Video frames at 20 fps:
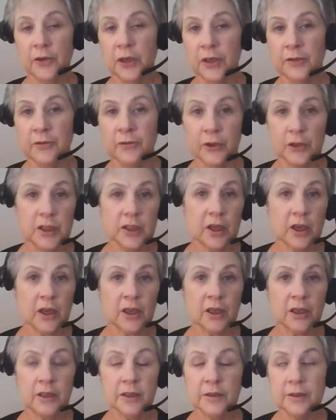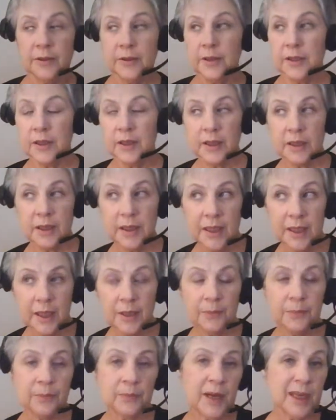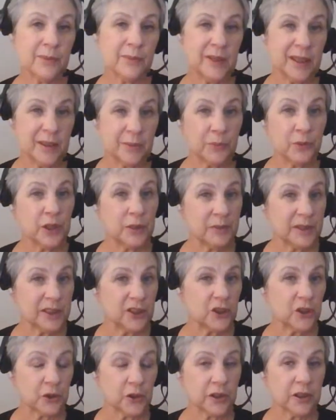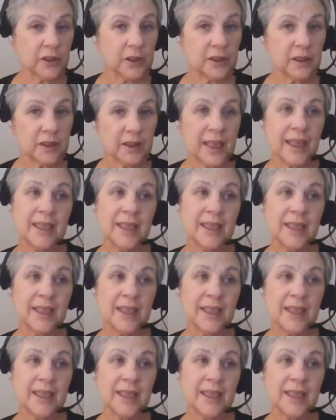very first call, it might be premature.